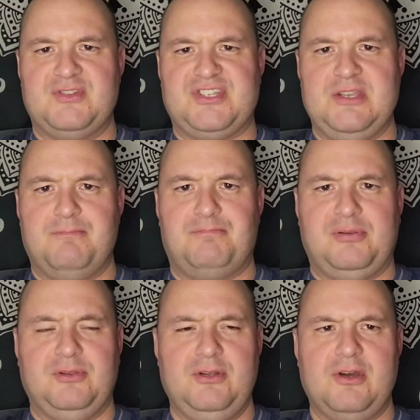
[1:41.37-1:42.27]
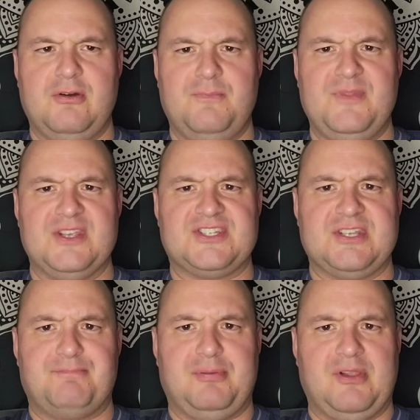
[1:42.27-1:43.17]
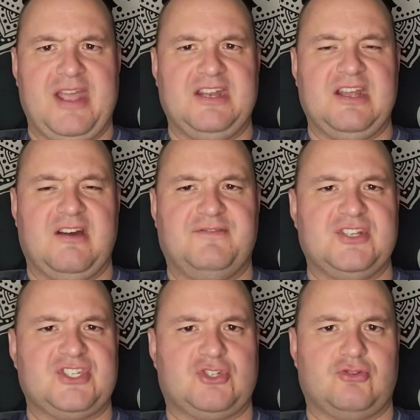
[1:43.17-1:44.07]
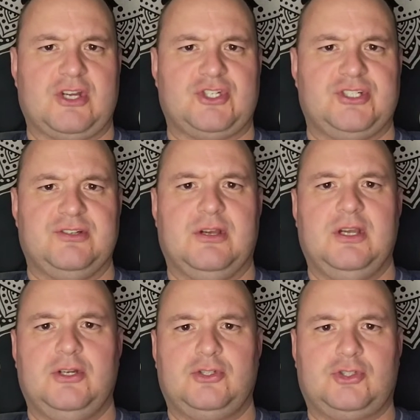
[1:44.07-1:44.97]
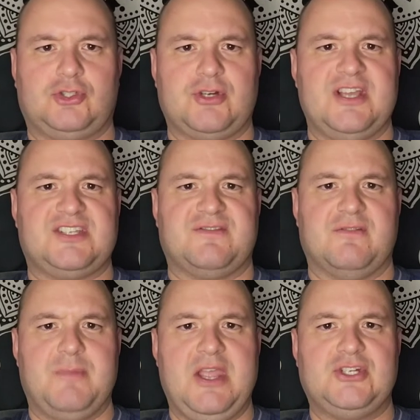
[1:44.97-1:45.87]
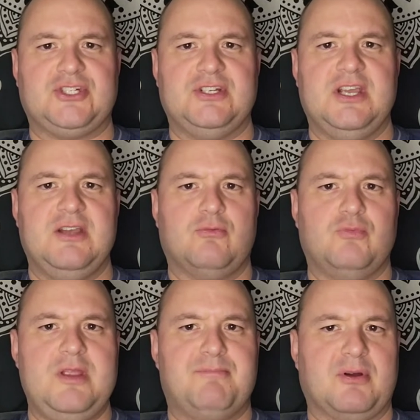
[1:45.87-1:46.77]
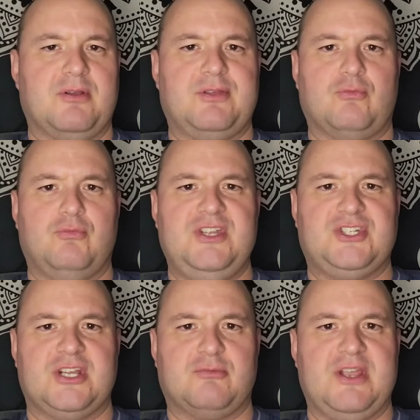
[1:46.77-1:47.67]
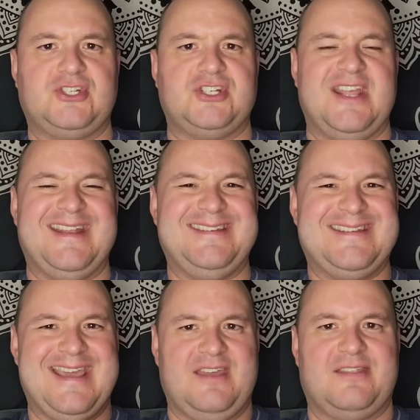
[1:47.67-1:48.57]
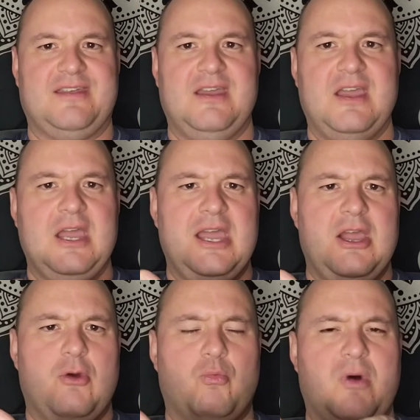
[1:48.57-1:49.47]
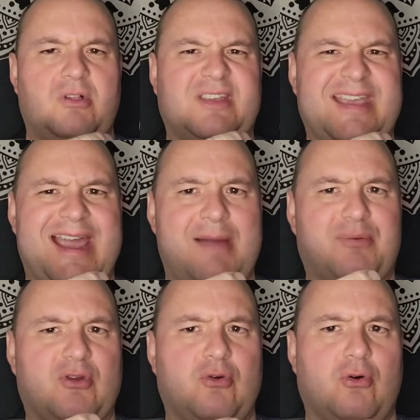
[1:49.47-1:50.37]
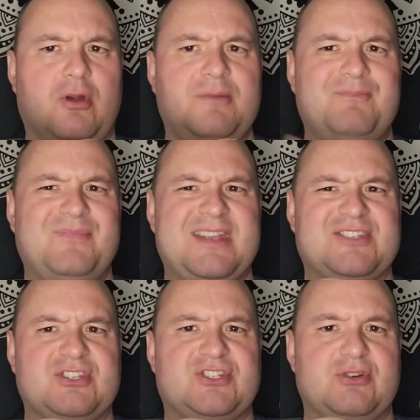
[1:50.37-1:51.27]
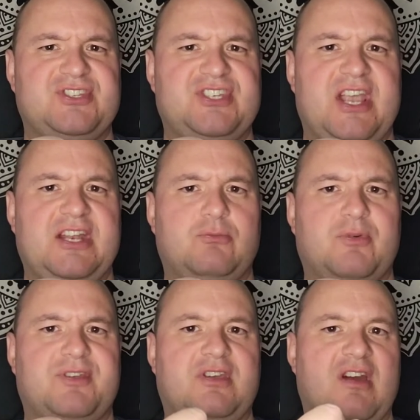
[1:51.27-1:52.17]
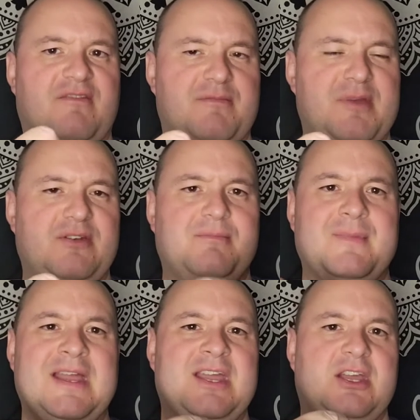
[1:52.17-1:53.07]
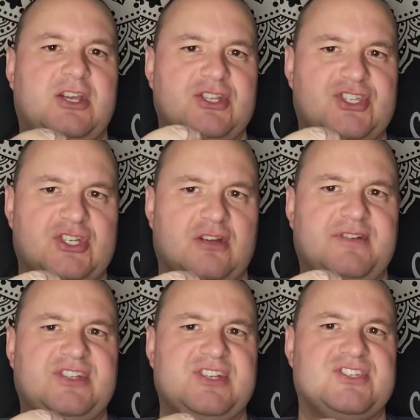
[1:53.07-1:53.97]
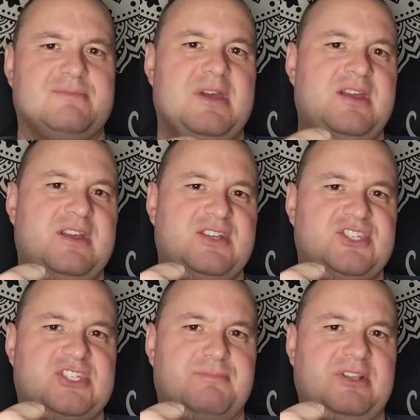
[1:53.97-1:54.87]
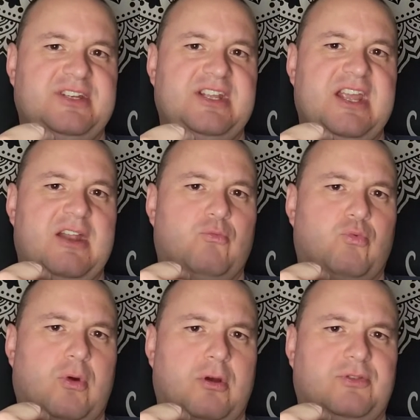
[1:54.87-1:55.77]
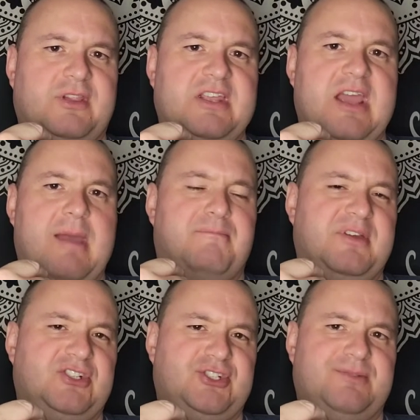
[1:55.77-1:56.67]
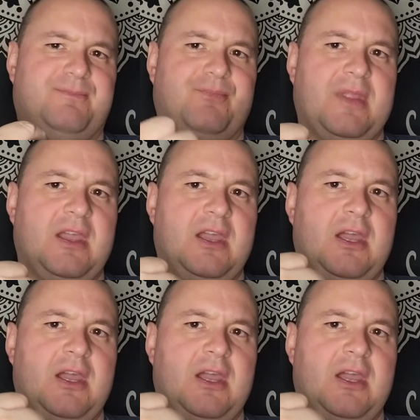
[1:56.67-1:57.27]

You see, Pluto is the planet of destruction, transformation, rebirth, regeneration, and death. While Capricorn is associated with government, conservatism, stability, and worldly ambition.